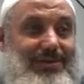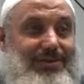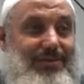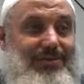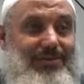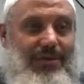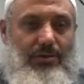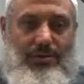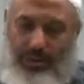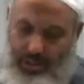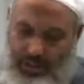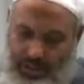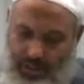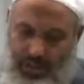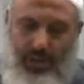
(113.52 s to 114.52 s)
Don't say, oh
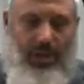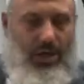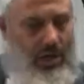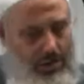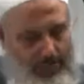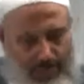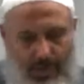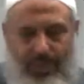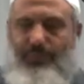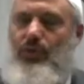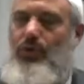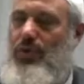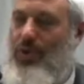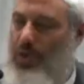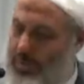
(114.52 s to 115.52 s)
Allah, I believe
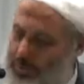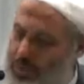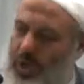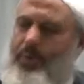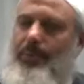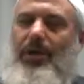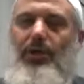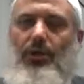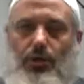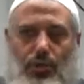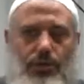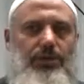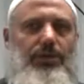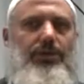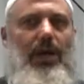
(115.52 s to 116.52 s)
you, you are my
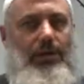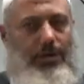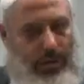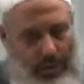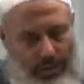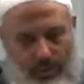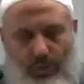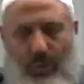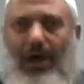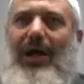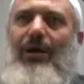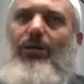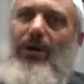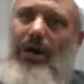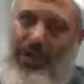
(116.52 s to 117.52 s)
Lord, and I know
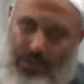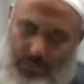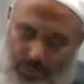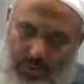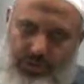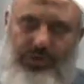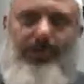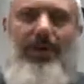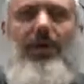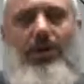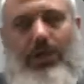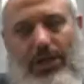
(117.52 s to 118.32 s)
how can I worship.